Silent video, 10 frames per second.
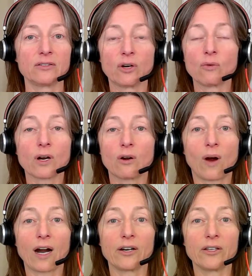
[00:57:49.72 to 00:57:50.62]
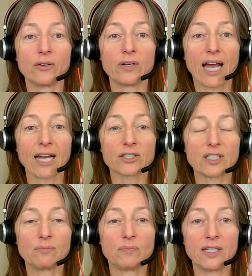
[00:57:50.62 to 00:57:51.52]
don't require you to
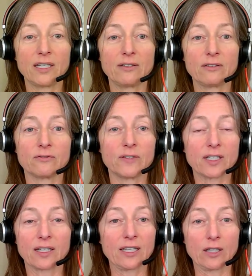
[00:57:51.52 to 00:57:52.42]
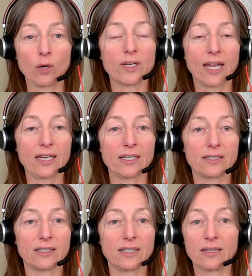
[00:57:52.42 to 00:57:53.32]
actually be physically
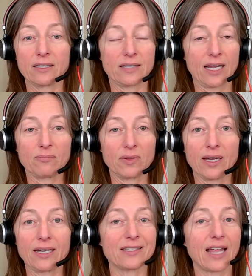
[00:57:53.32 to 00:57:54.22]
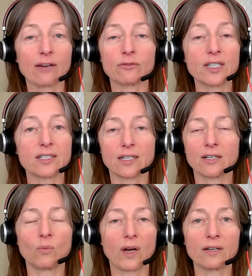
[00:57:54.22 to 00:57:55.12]
located in the same place. Every
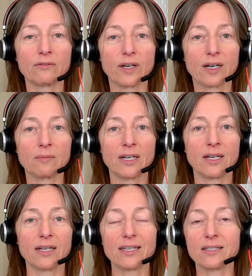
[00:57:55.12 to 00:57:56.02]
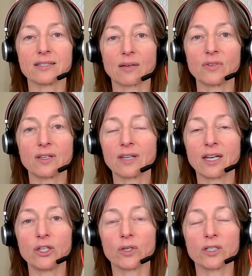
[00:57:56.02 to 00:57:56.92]
single one of them is something that
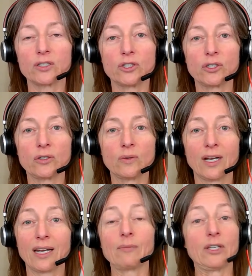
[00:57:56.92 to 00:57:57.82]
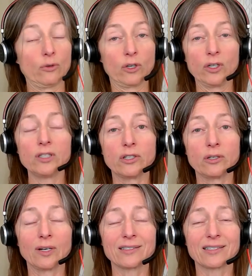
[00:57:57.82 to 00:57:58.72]
you can do. I mean, you could
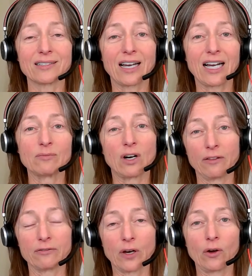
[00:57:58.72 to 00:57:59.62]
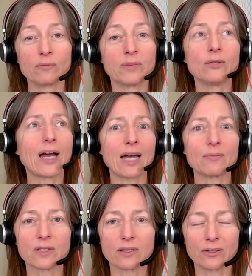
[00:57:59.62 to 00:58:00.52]
do it um, on the phone, but you
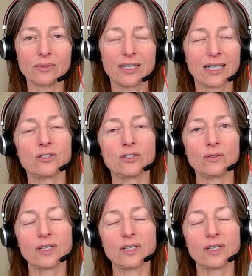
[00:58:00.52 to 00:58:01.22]
absolutely can do